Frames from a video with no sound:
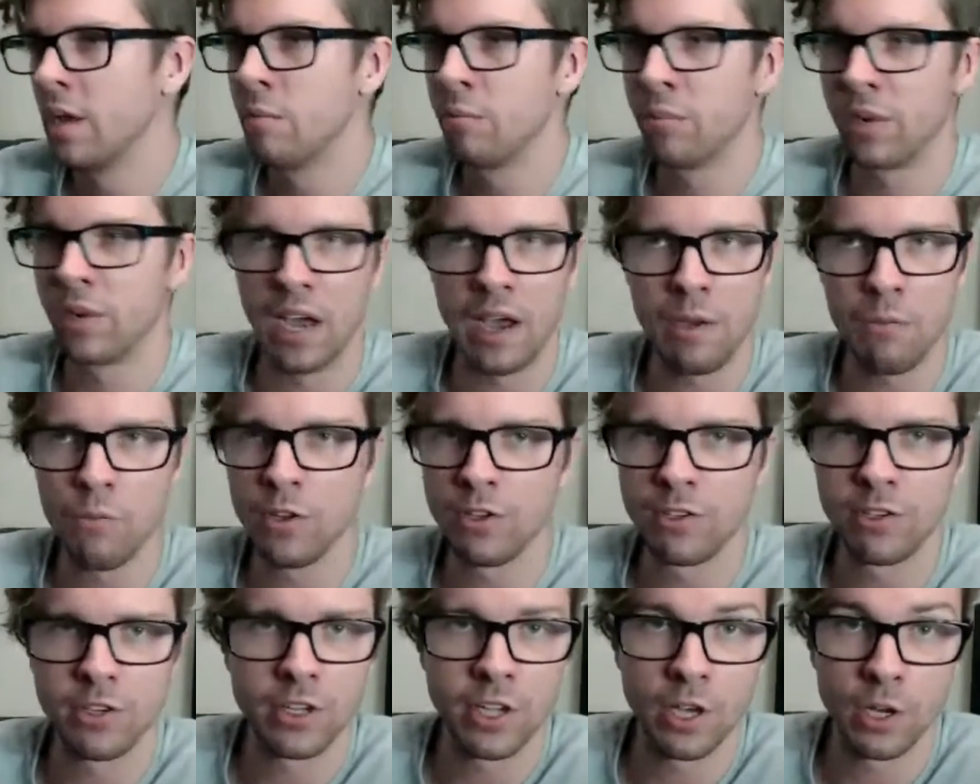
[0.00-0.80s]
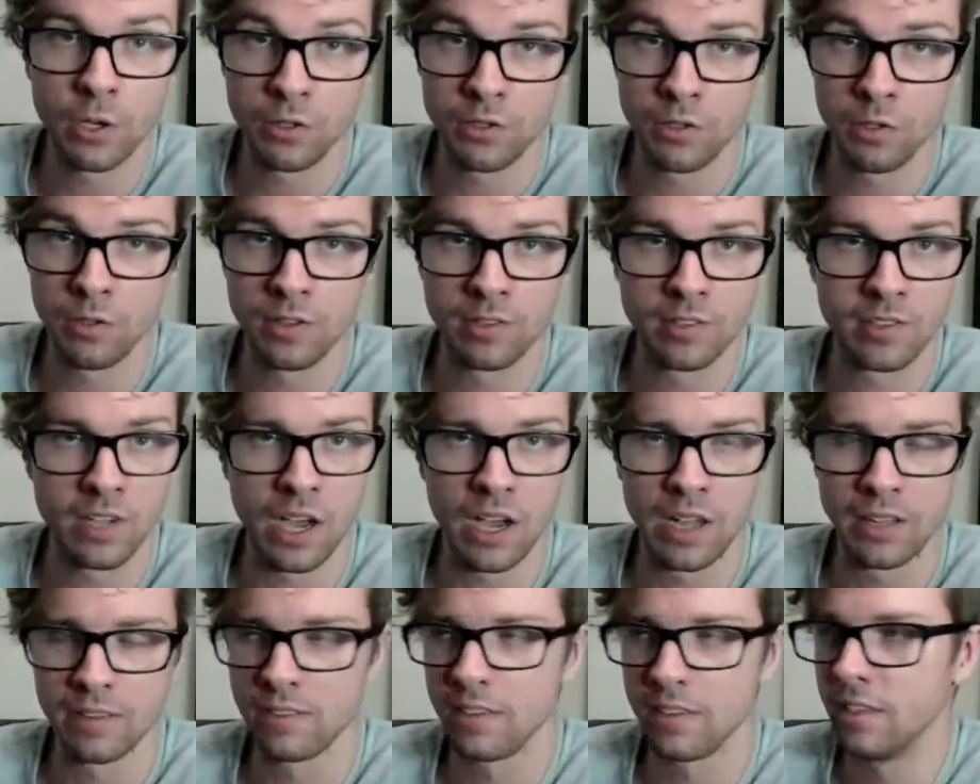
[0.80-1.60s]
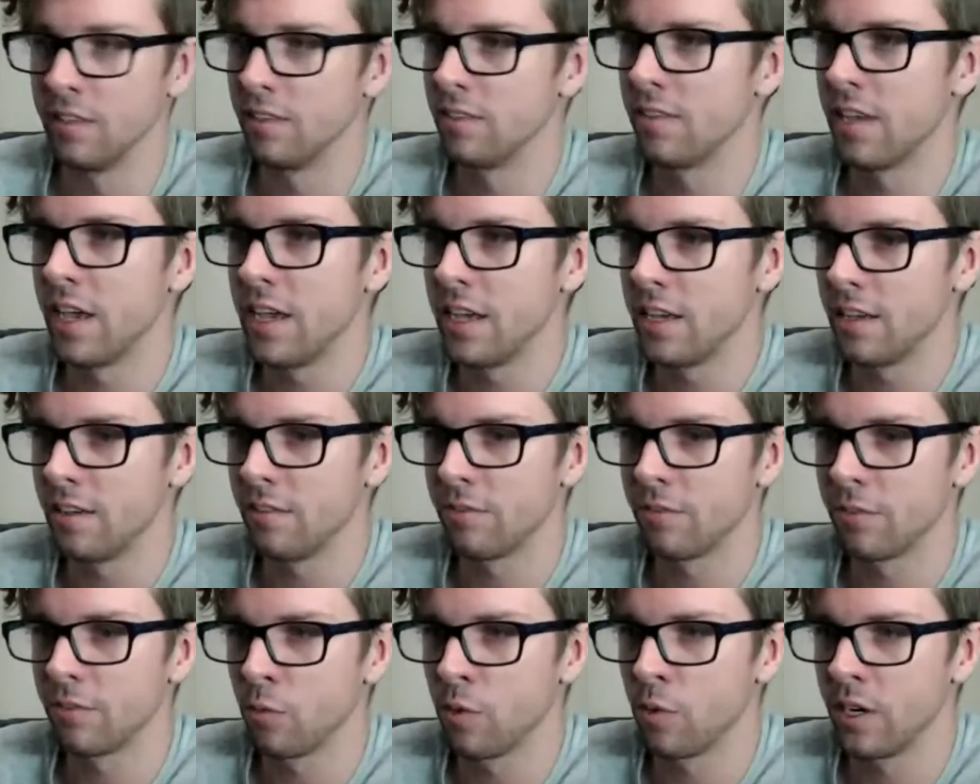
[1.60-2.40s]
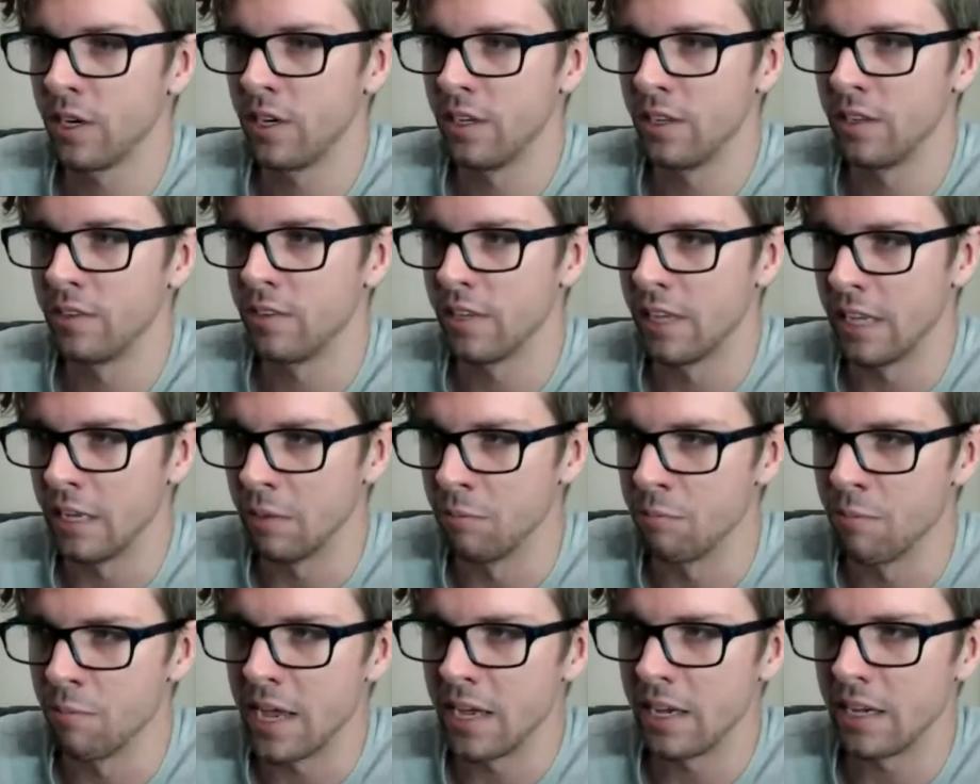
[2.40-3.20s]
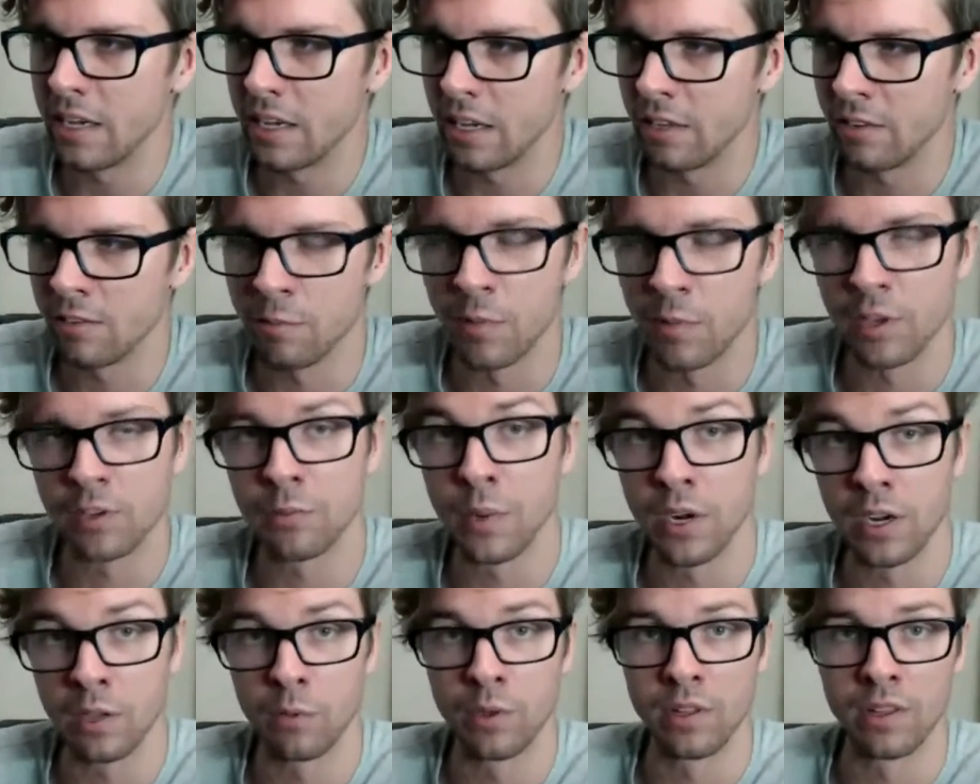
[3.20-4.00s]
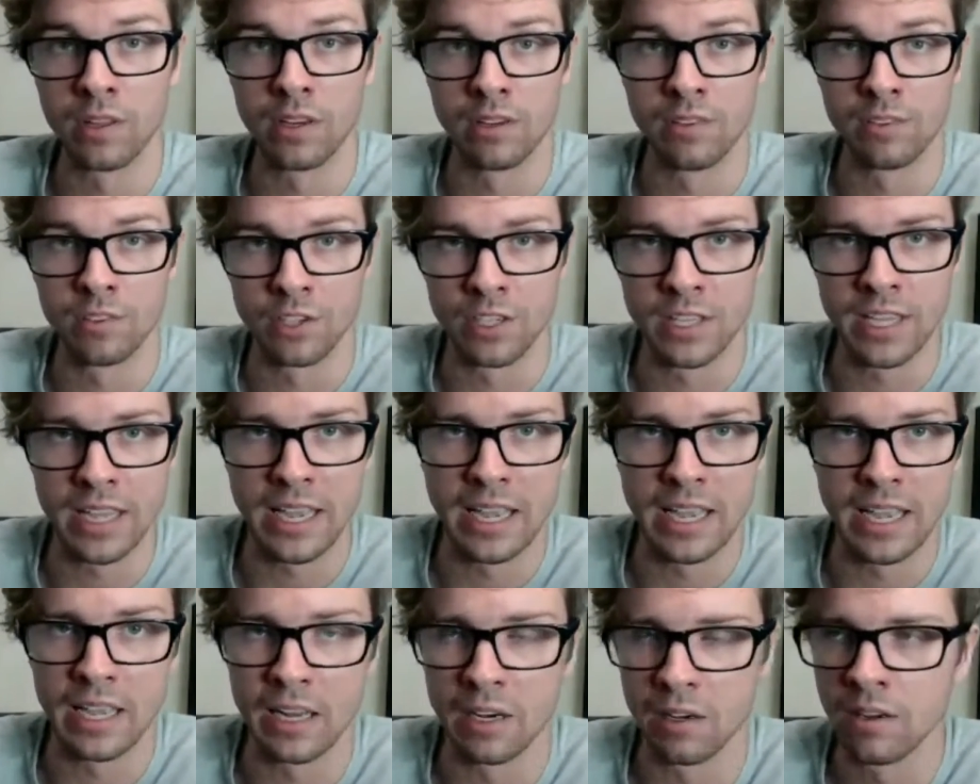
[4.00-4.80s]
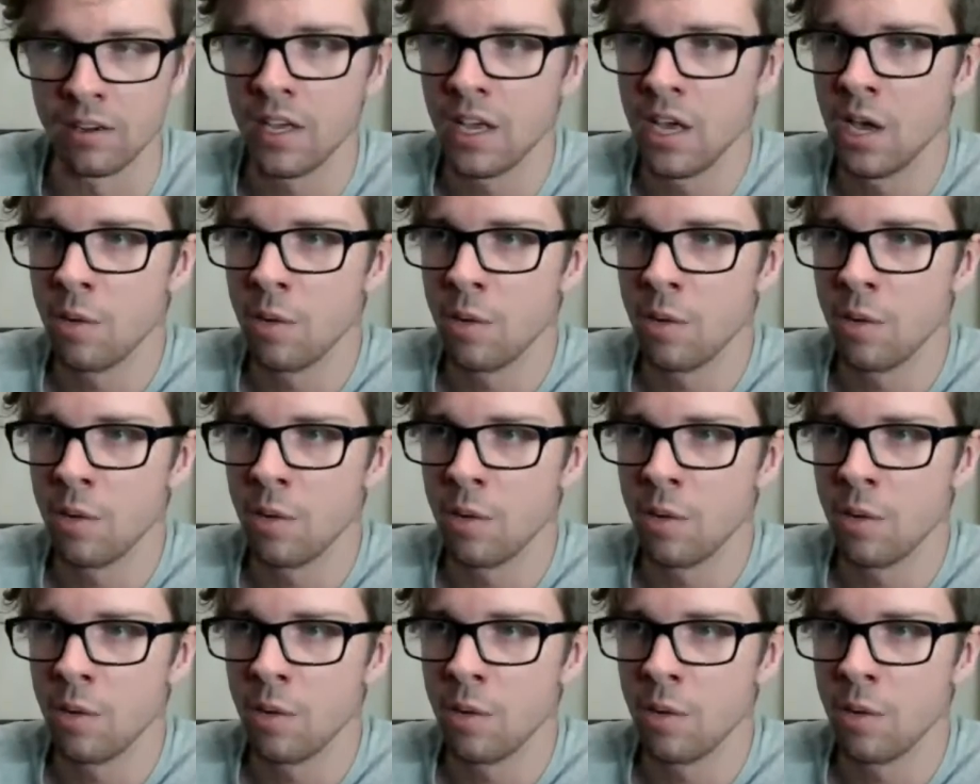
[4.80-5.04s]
but I want you to go do this content, take it for what it is, and make as much money with it as you can.